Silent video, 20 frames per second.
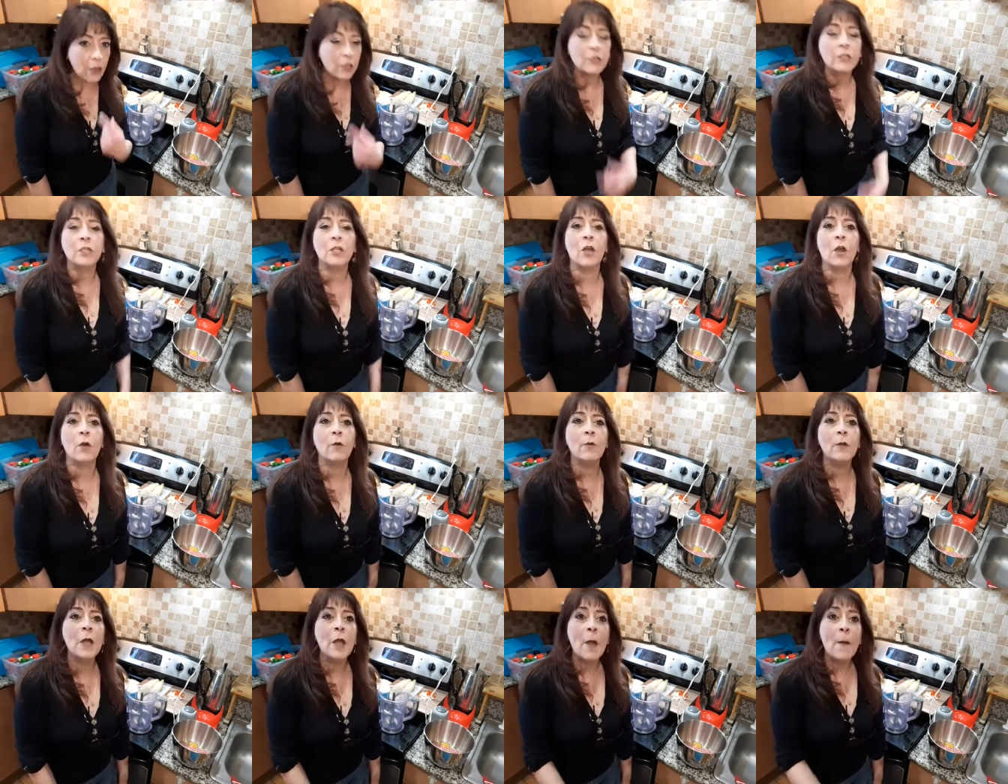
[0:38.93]
you
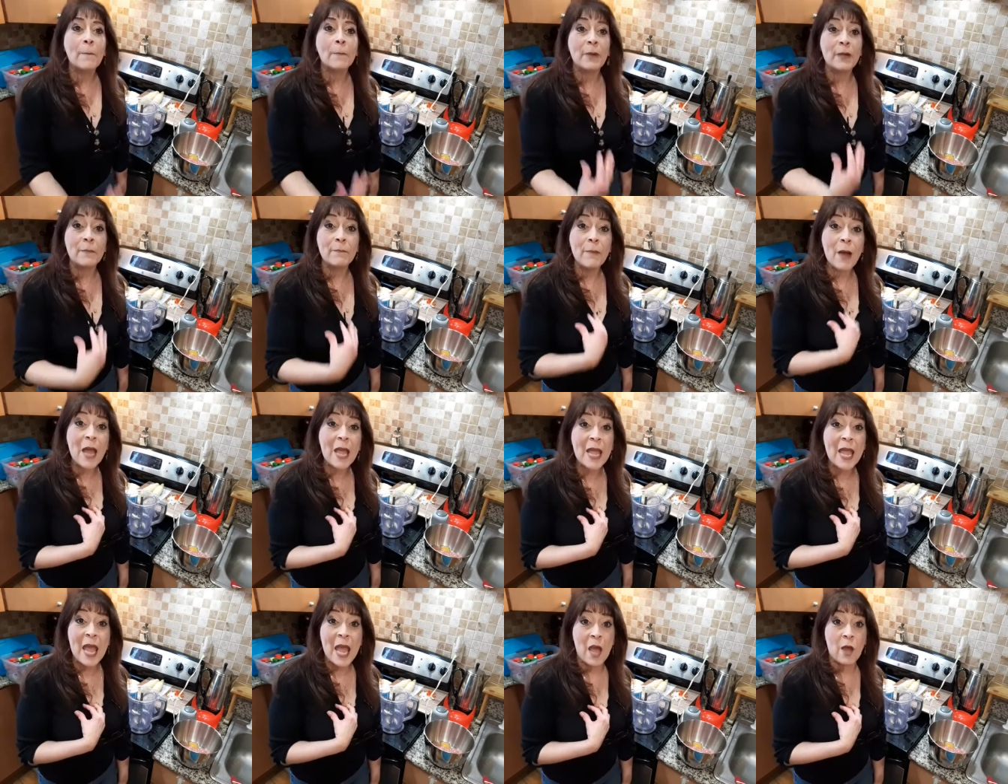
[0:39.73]
know. But in
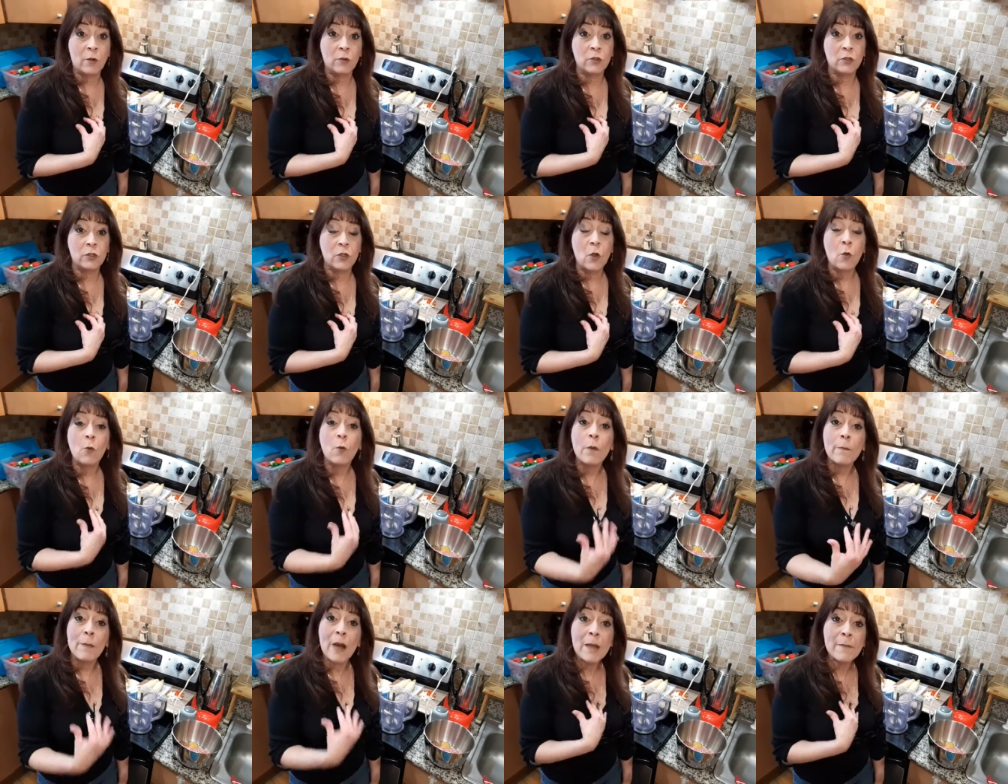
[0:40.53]
my house,
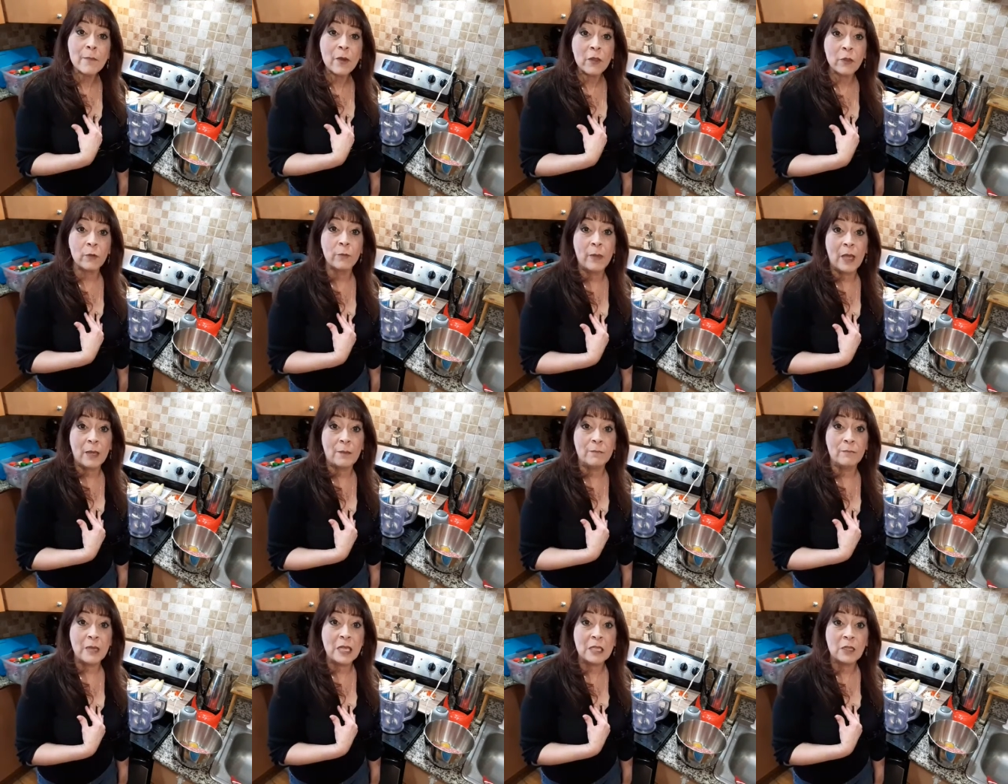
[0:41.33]
when my mother
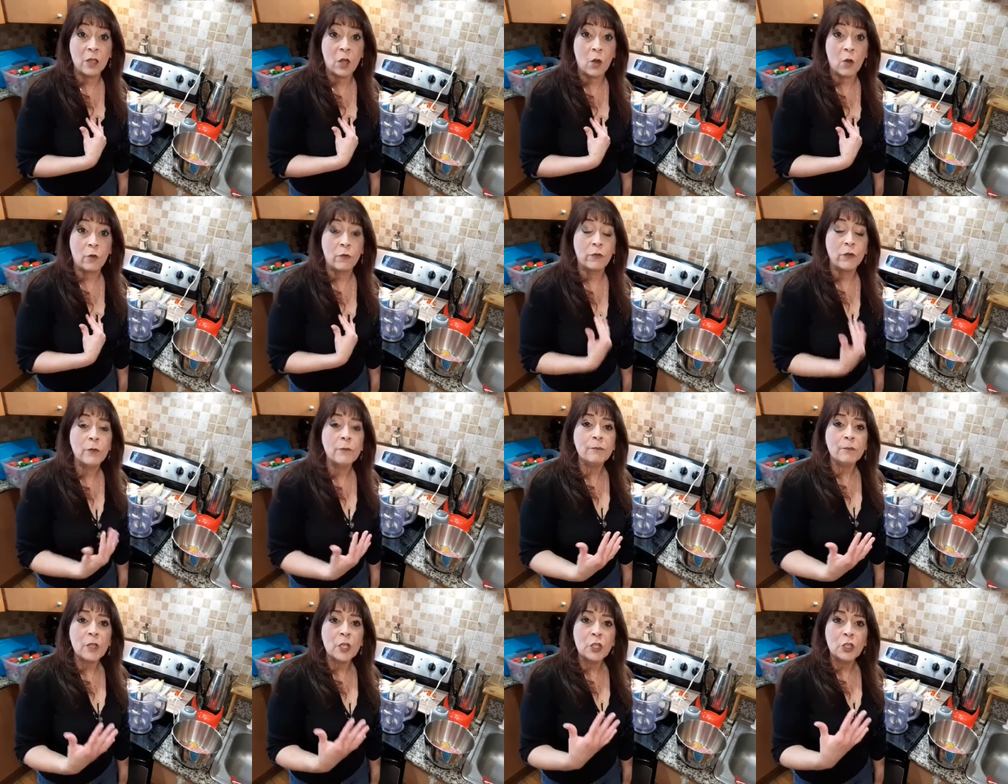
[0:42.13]
made meatloaf,
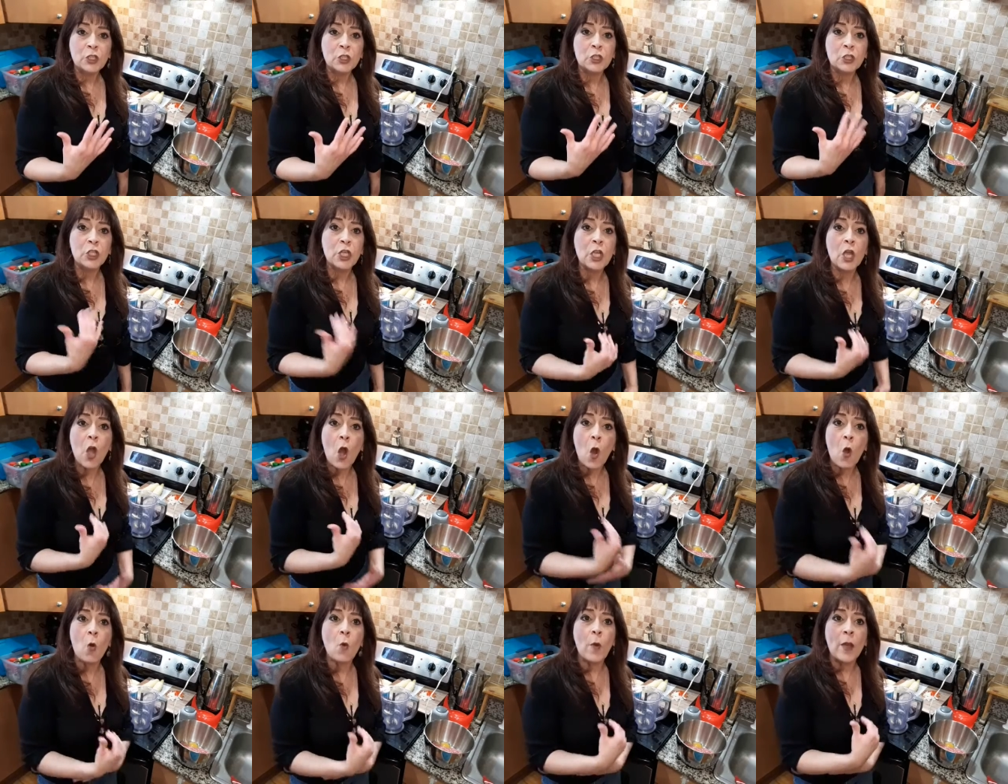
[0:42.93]
she
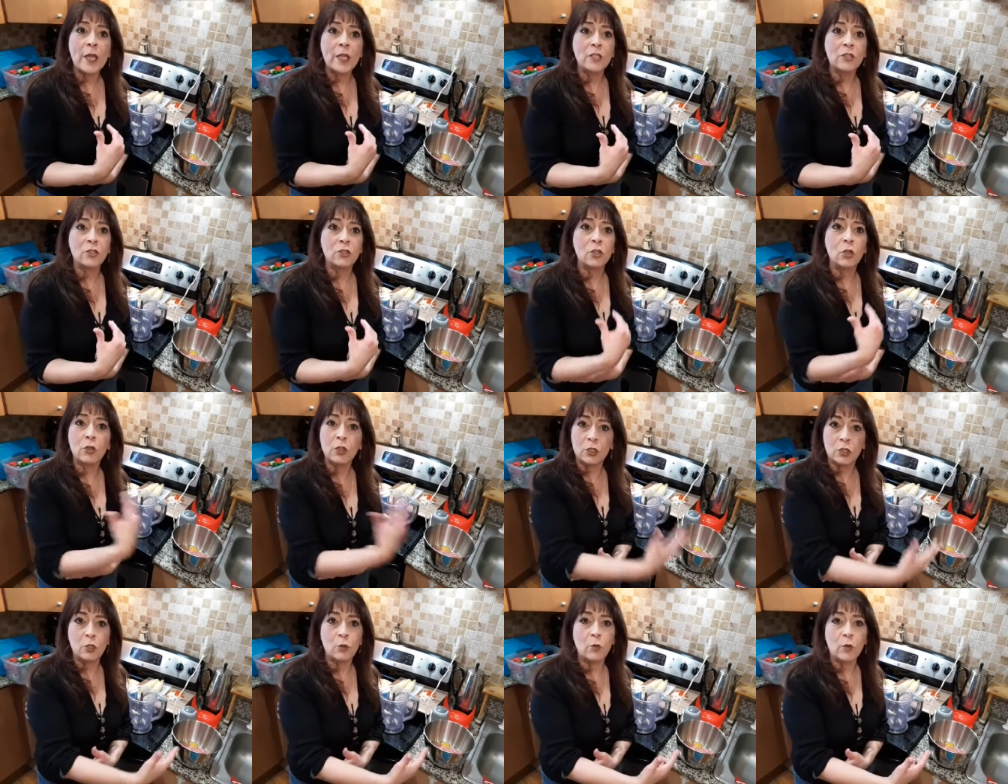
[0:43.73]
always took
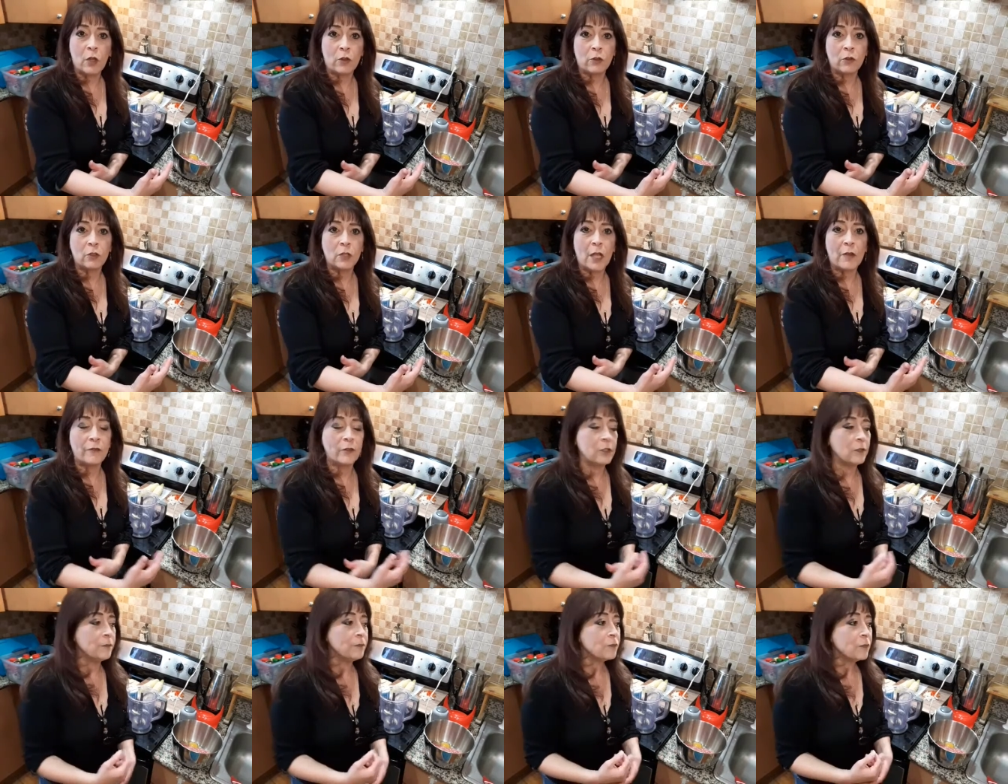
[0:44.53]
it to another
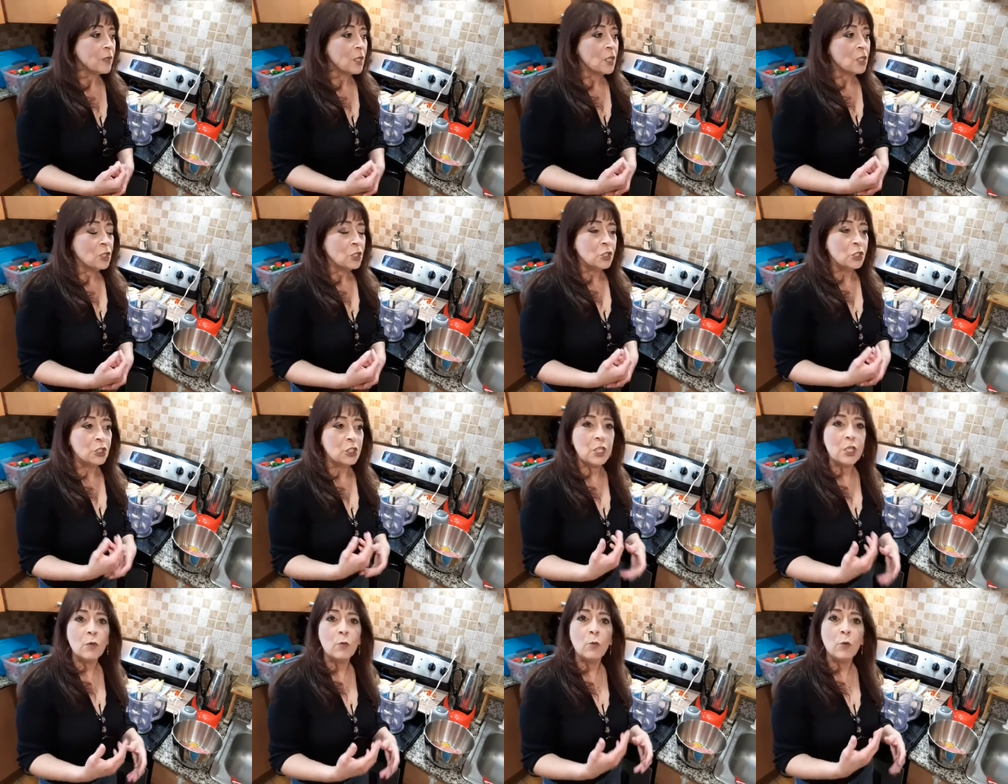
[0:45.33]
level.
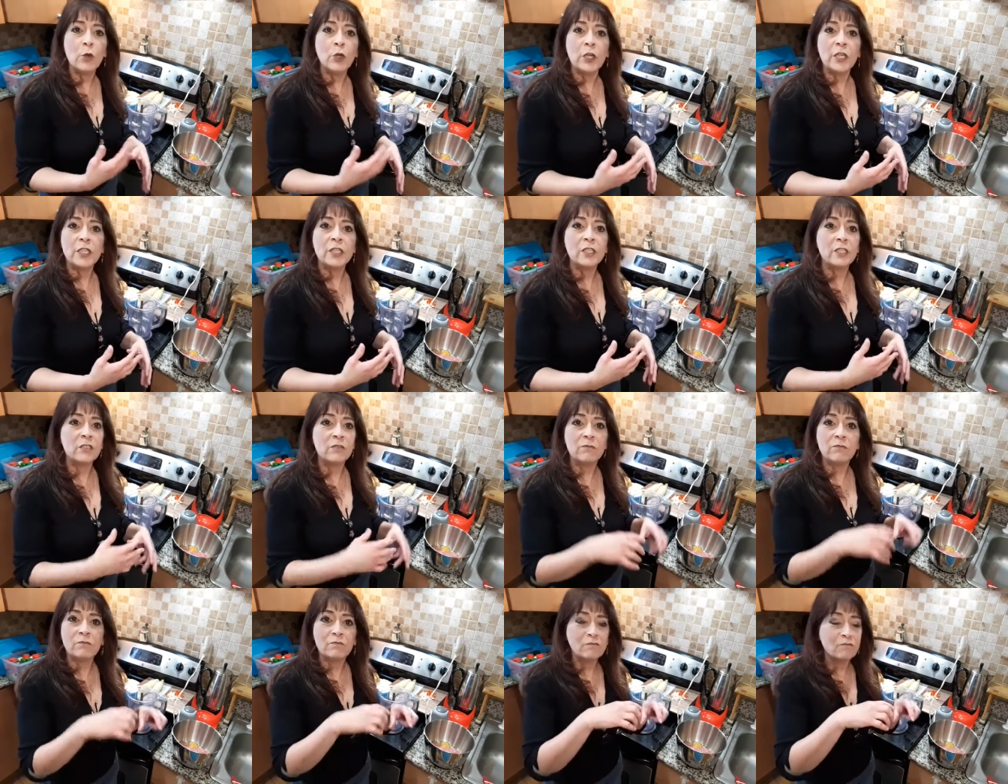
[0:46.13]
She would
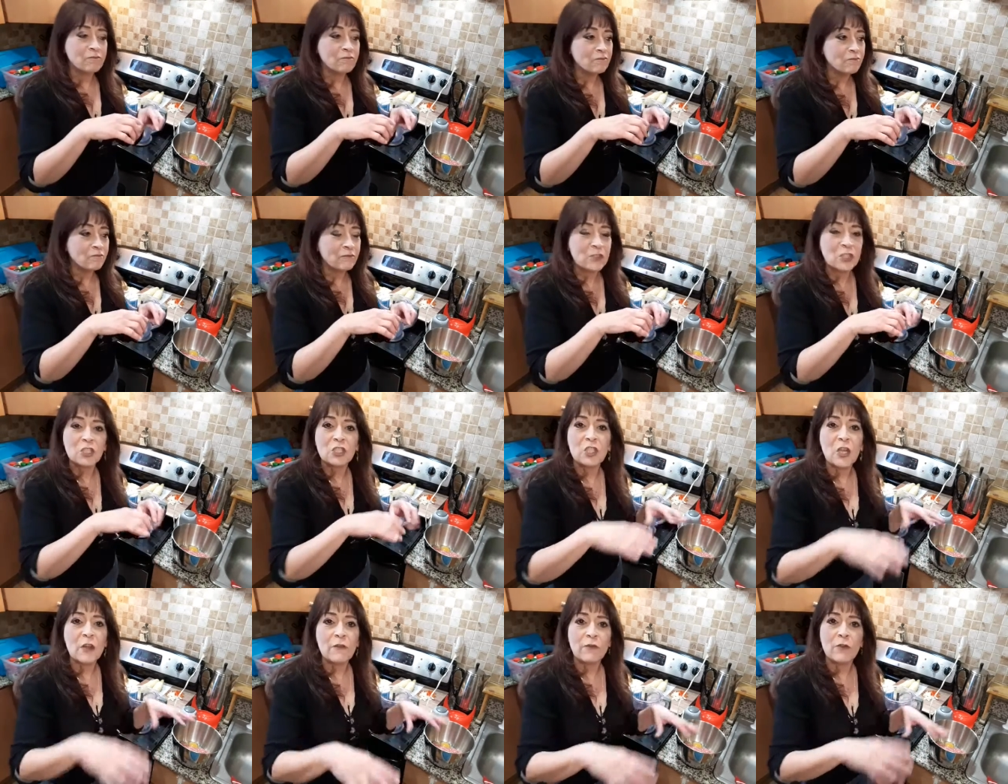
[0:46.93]

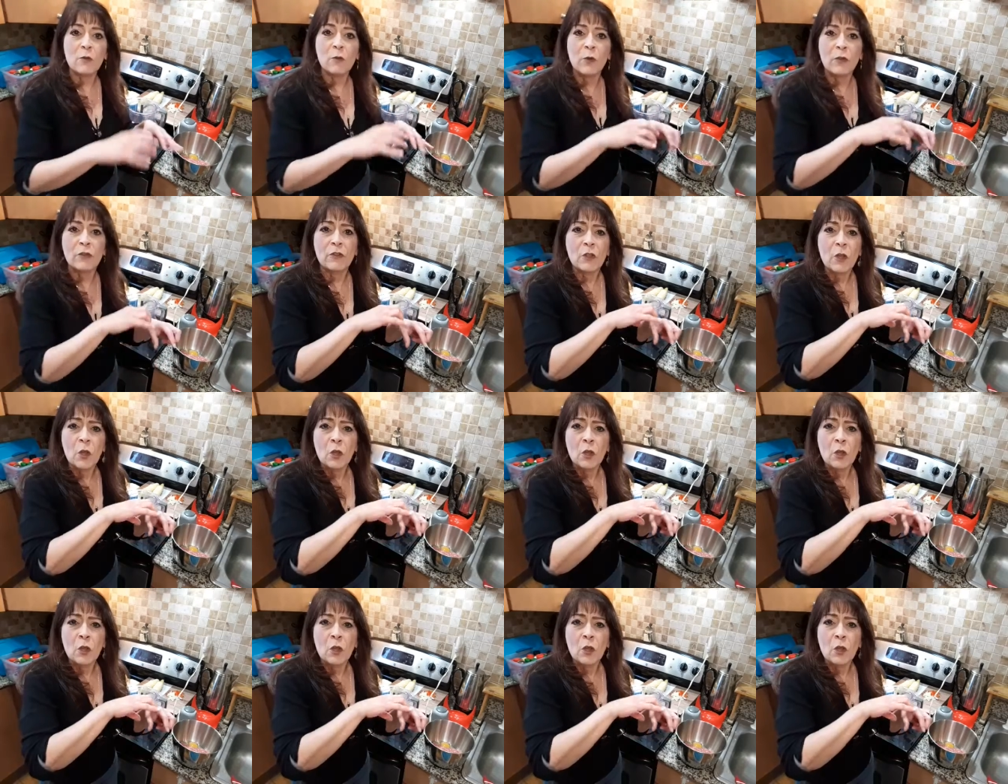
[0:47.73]
stuff it with